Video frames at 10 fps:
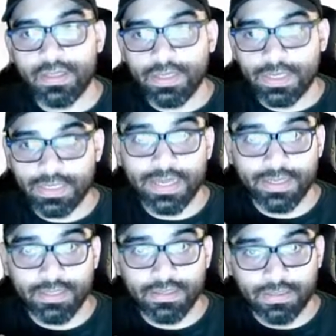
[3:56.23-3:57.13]
can
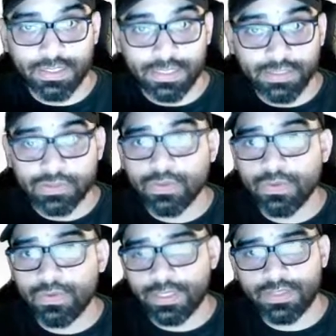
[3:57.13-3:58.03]
I
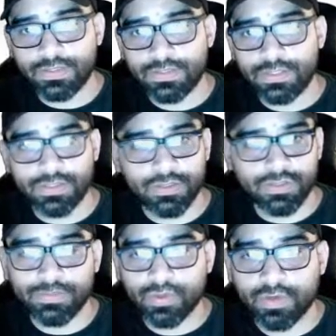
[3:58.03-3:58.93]
sue? Like, is there
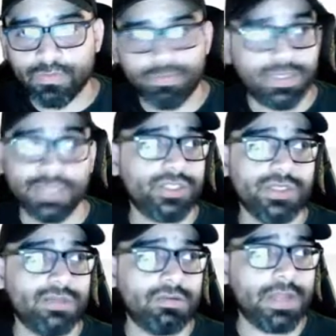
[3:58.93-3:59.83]
some sort of a protection? And they're like,